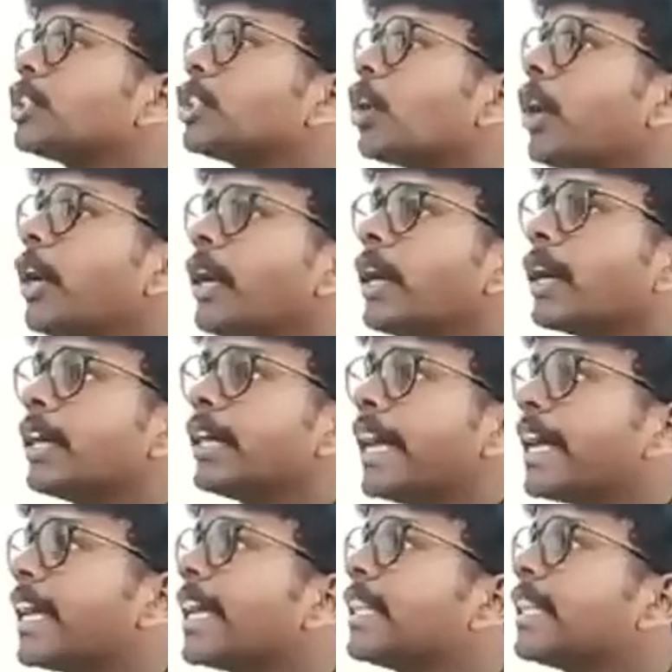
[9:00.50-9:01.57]
on
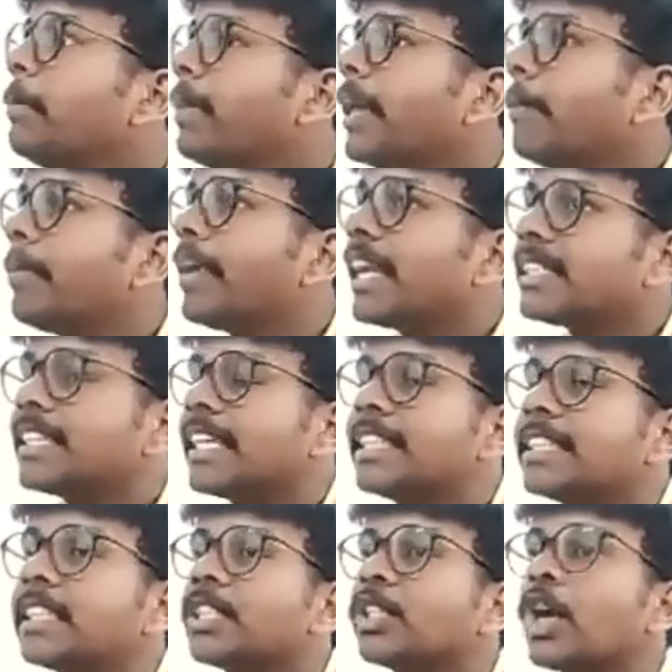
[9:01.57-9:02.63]
taking the BPL
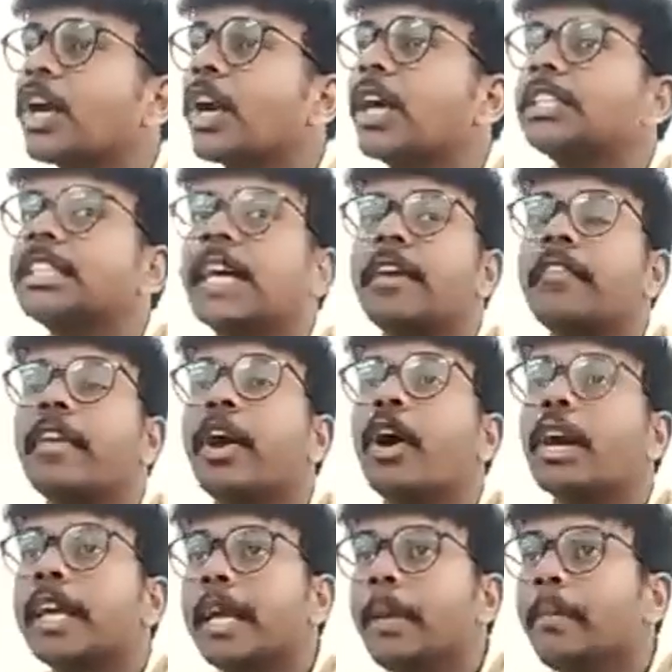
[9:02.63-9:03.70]
census or a survey on
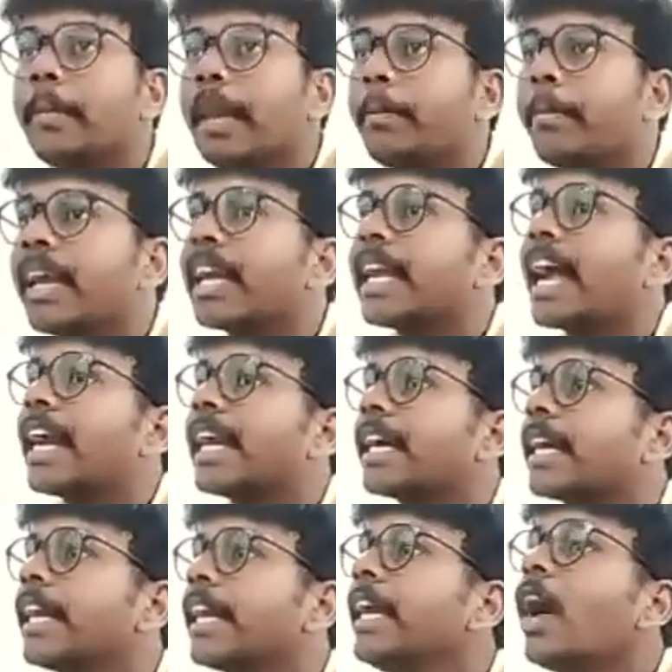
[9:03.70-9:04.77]
the BPL
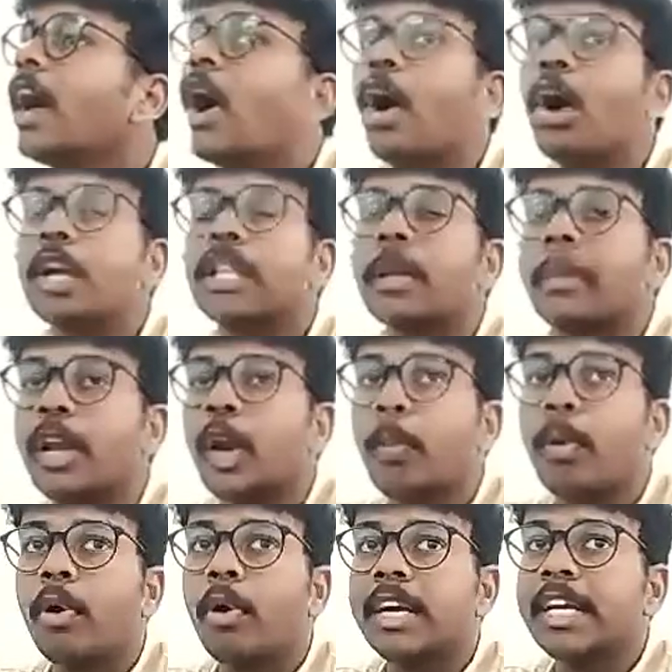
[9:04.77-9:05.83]
category or the below
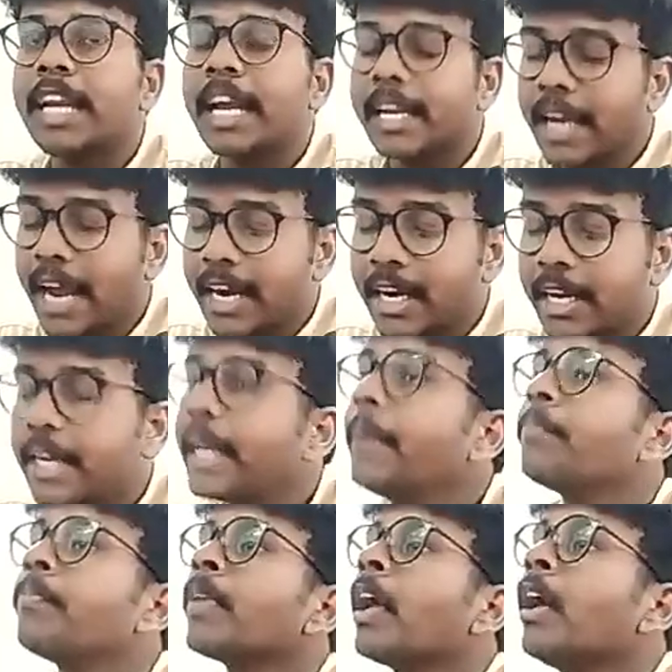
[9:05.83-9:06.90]
poverty line category.
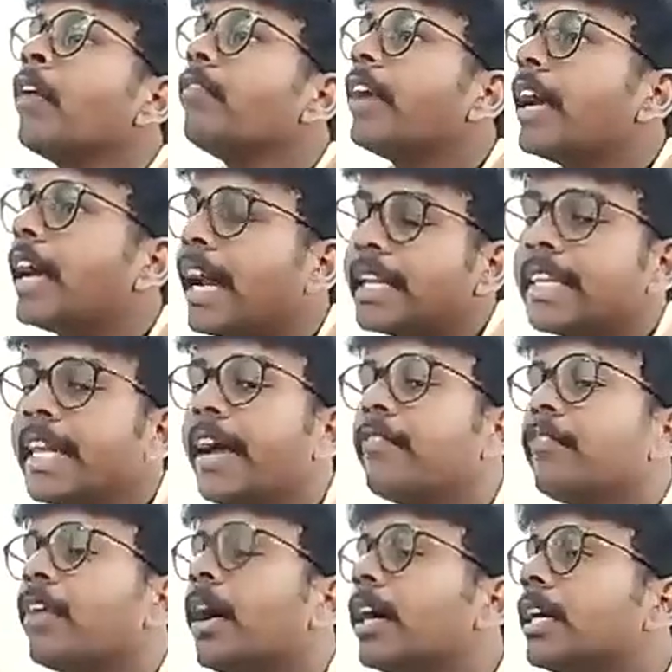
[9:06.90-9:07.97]
And they have
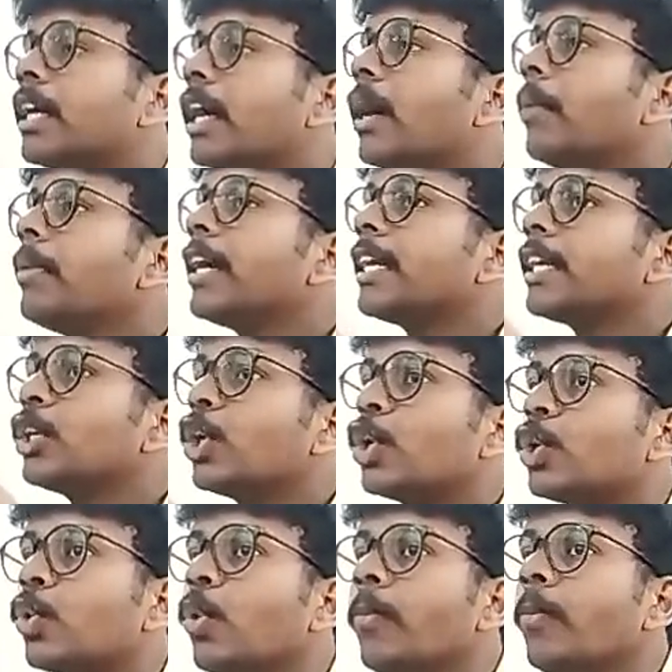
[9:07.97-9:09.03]
termed it into
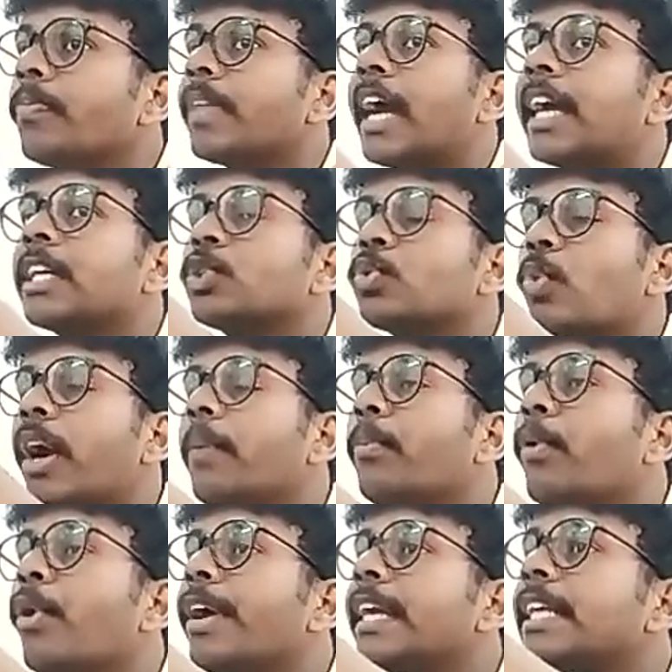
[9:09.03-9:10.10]
two. That is, one
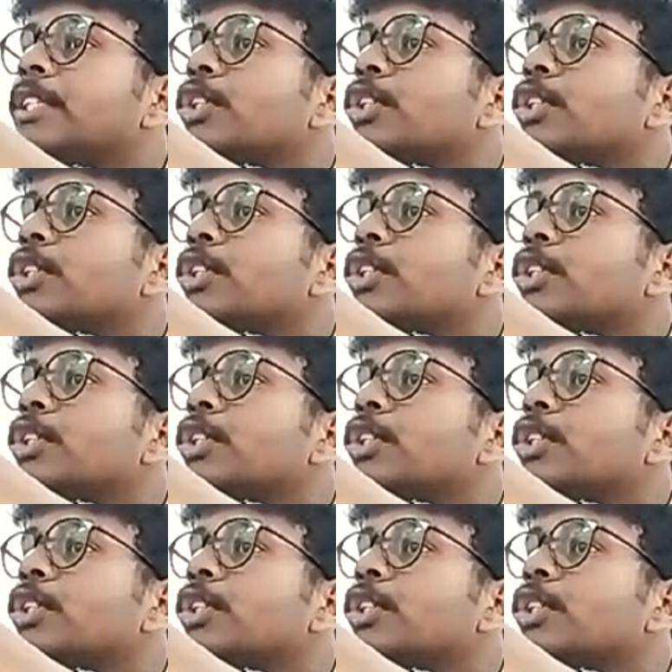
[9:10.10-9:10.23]
point is